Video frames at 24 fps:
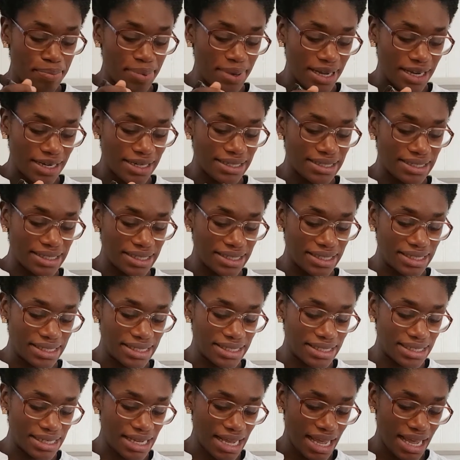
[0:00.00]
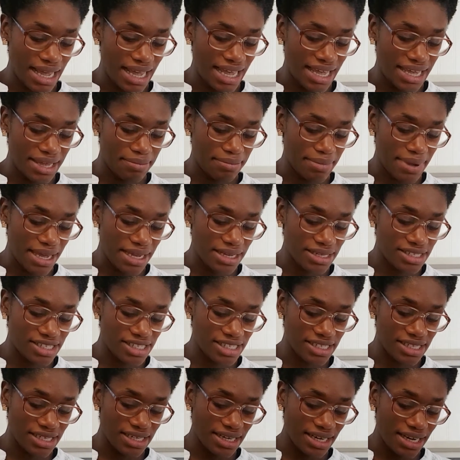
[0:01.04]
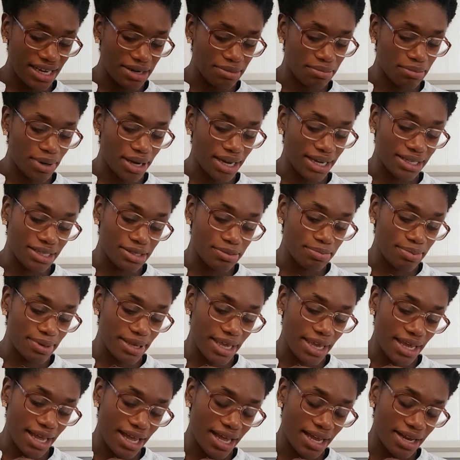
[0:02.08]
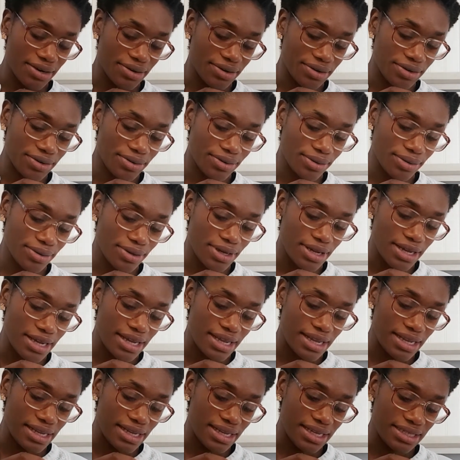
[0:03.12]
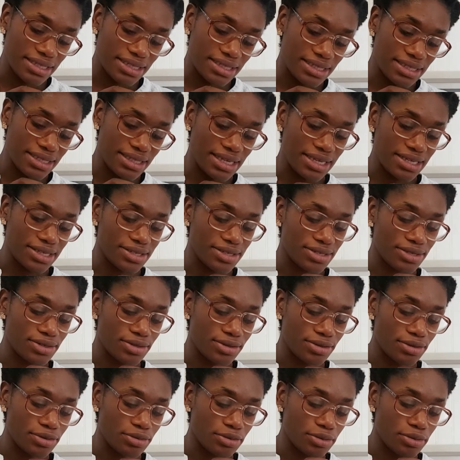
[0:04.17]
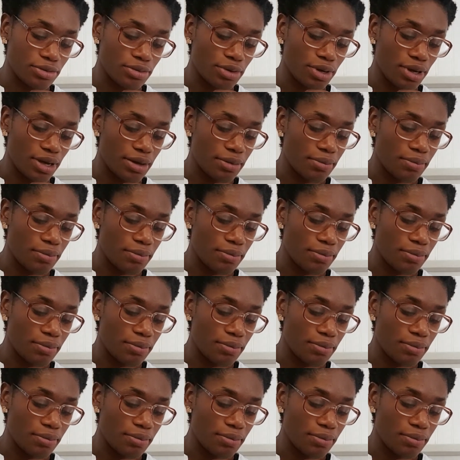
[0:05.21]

but I imagine it might be. I don't know. Let's see. So